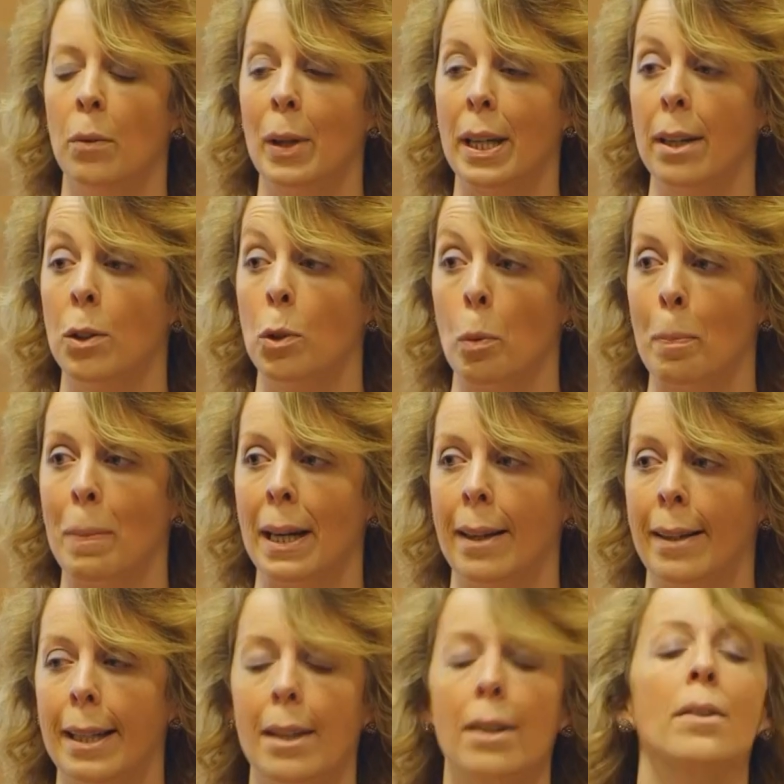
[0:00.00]
we're going to
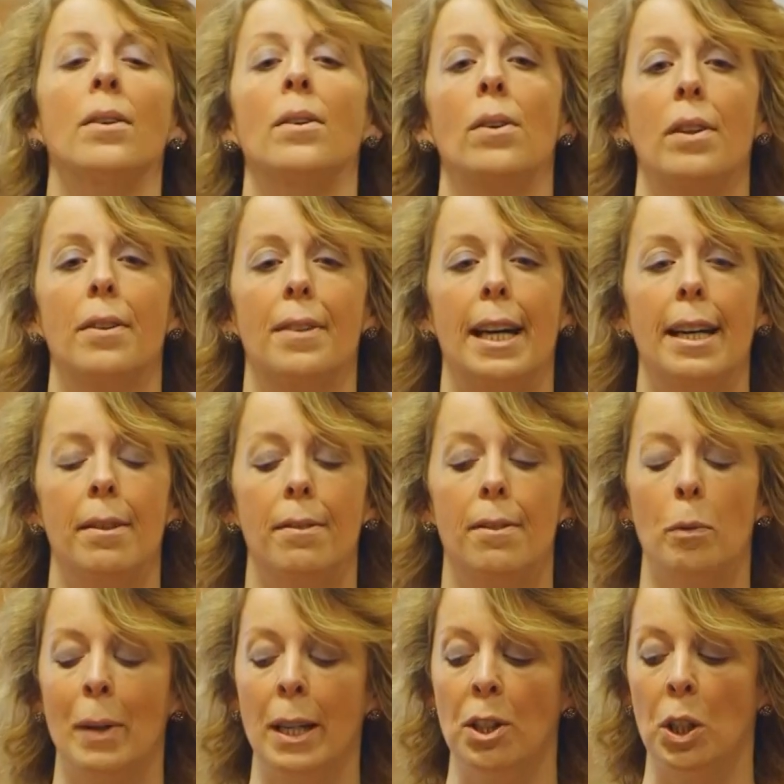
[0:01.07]
apply all of that
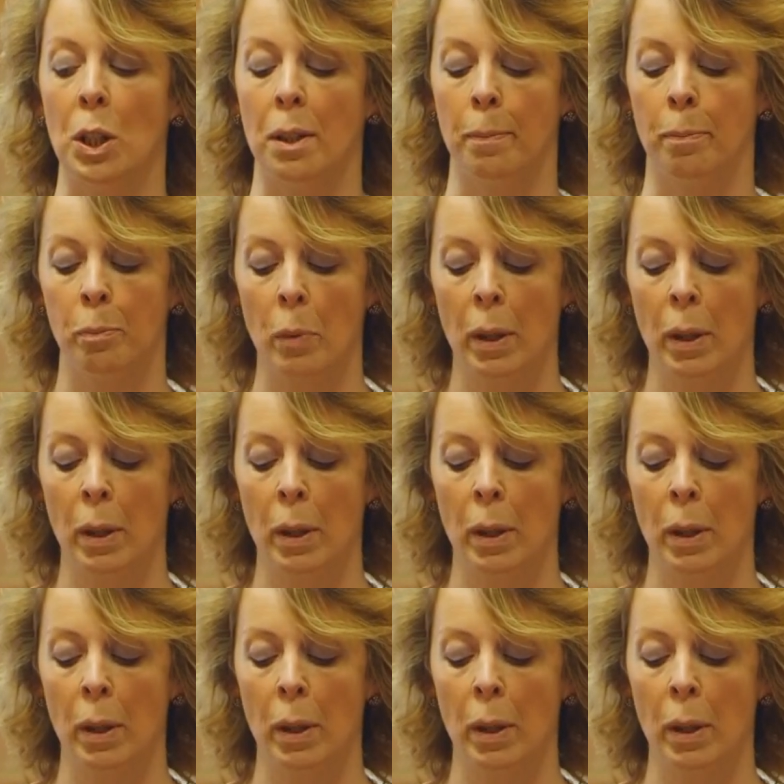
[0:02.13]
information.